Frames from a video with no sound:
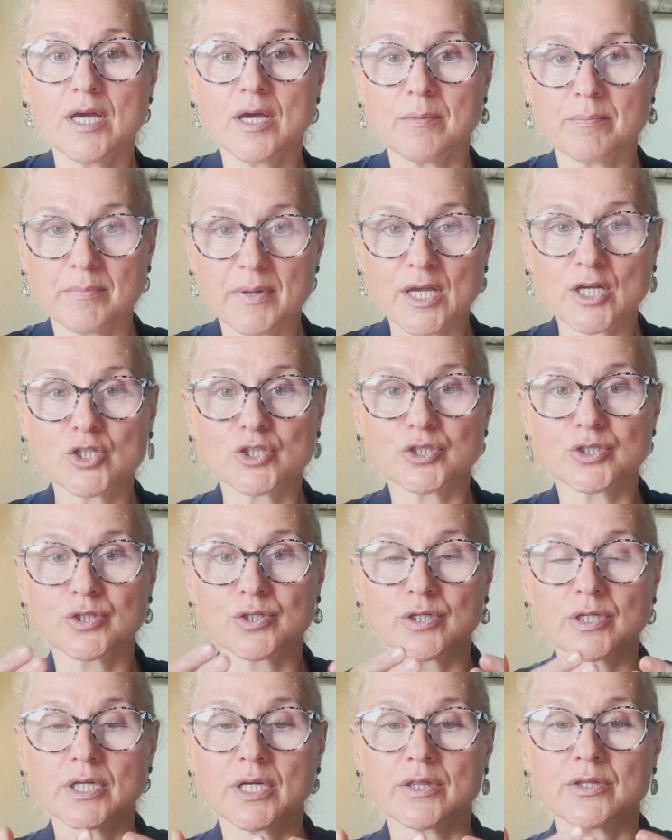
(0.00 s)
Make
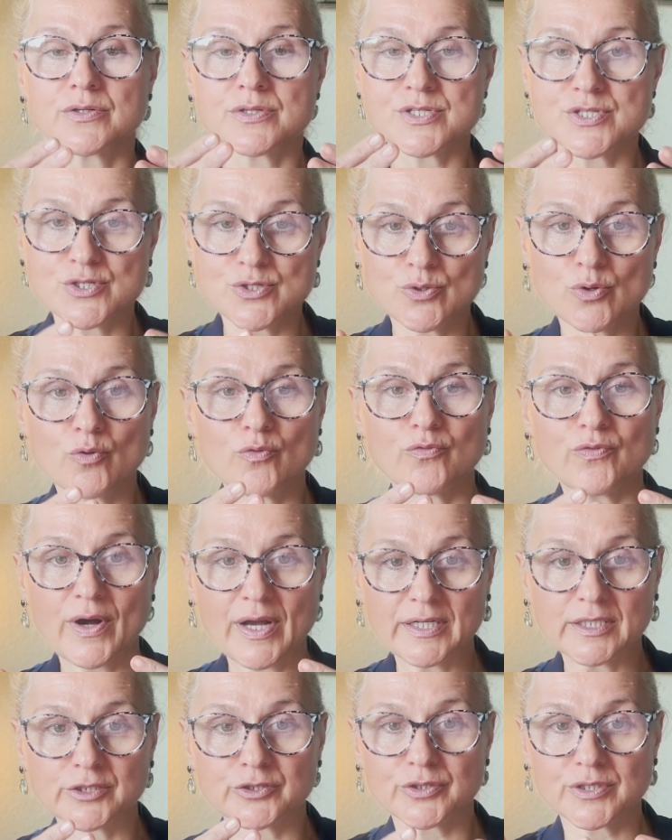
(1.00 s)
sure there is no
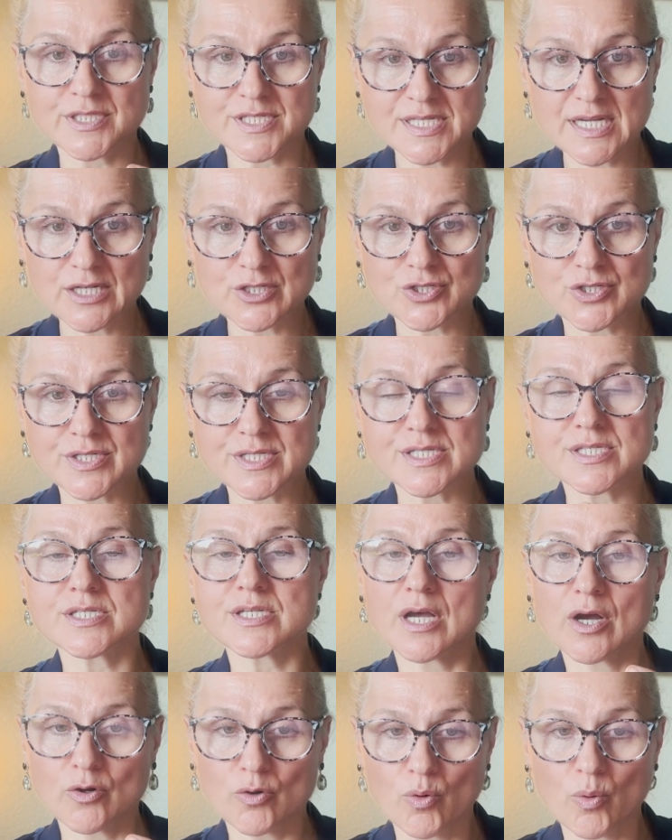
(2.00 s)
funny transactions
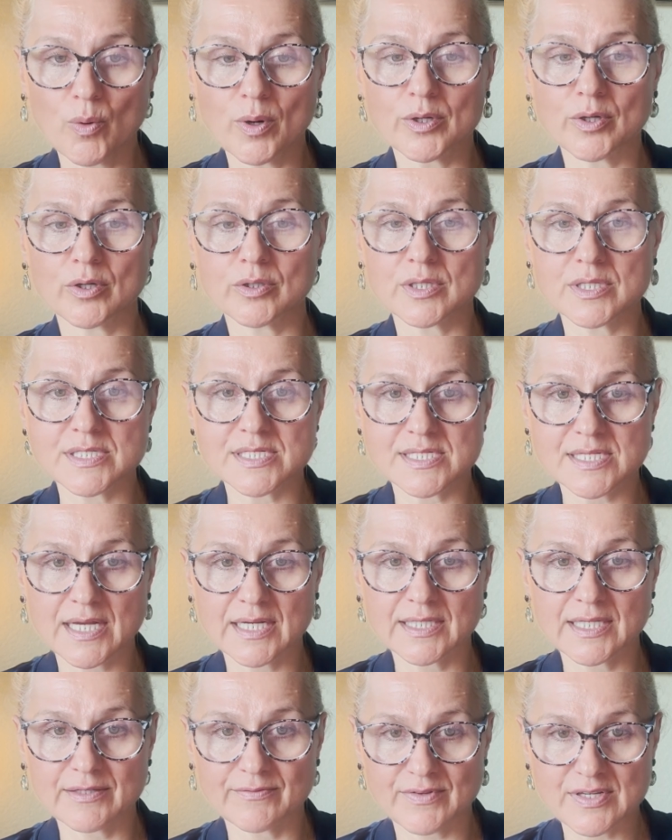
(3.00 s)
are going on
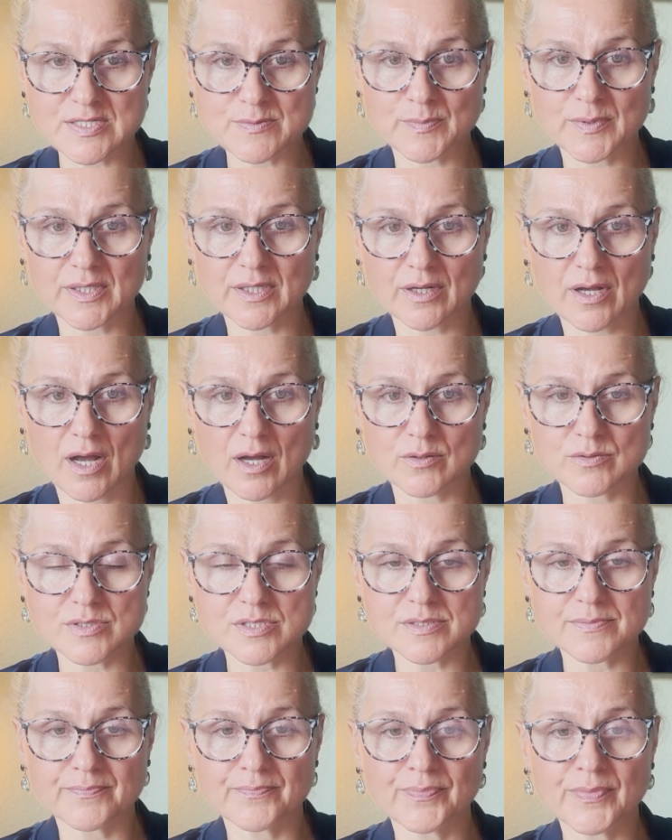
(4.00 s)
inside investment
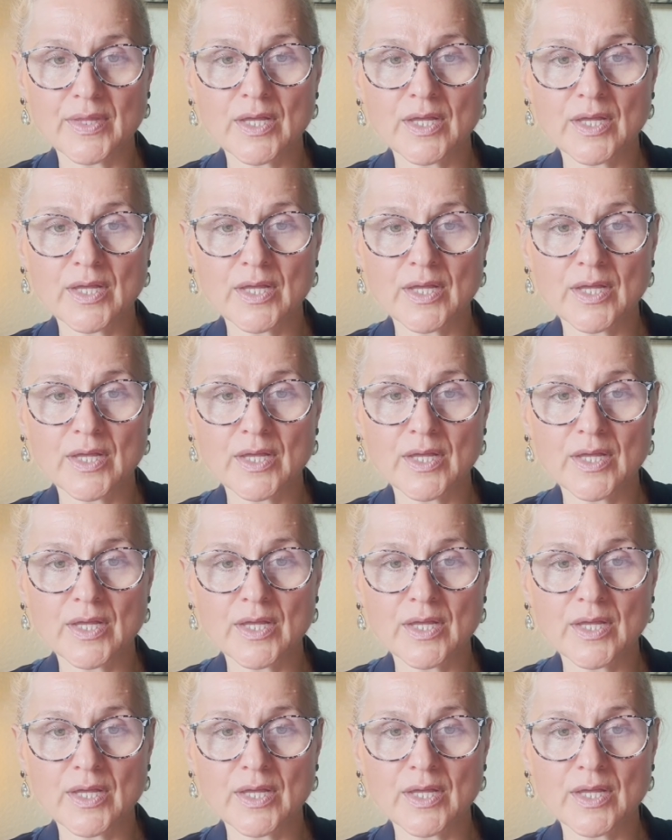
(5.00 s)
accounts.